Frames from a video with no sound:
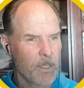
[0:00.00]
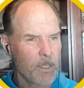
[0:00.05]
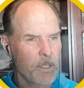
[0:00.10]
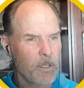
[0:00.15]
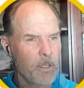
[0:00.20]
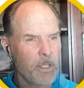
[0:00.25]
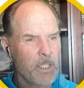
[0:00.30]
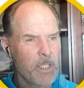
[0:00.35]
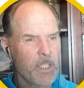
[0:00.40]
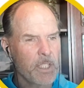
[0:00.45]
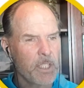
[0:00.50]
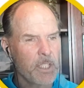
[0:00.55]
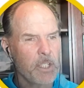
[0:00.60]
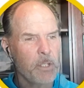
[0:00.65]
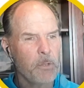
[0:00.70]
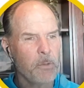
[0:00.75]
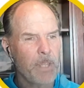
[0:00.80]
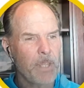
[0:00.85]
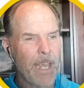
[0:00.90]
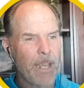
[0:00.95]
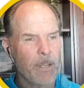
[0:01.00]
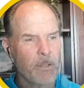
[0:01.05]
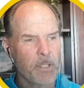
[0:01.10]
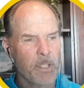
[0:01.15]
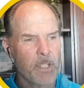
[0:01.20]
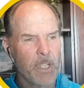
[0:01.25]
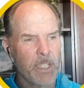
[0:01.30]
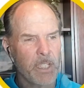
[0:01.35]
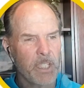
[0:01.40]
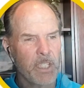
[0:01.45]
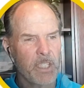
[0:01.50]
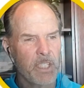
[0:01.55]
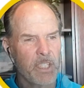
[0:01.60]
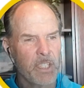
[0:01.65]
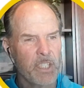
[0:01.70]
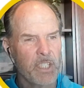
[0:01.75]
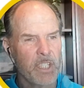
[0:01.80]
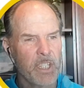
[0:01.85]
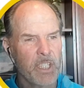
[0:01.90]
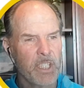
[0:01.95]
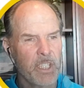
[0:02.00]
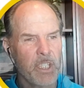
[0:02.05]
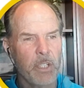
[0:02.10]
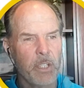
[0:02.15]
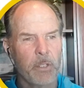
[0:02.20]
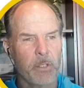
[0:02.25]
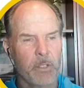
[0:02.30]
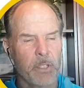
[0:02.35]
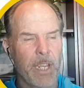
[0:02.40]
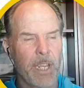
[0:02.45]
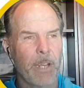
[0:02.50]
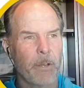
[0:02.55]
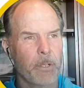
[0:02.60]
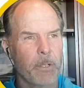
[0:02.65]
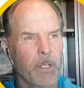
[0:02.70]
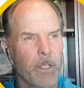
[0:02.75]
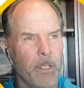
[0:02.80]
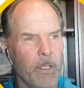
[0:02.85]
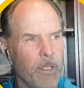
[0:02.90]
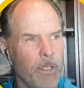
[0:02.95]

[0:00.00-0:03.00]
So this is 2,000 days. This is 6 years out.